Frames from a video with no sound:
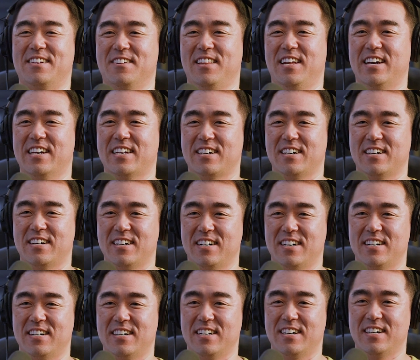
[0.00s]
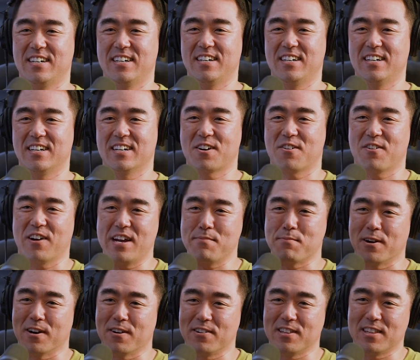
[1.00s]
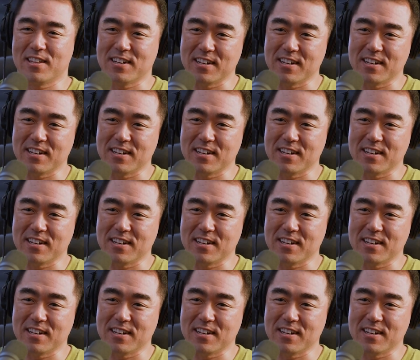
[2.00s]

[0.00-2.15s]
Like uh, I don't uh, ever use it. Kramer with the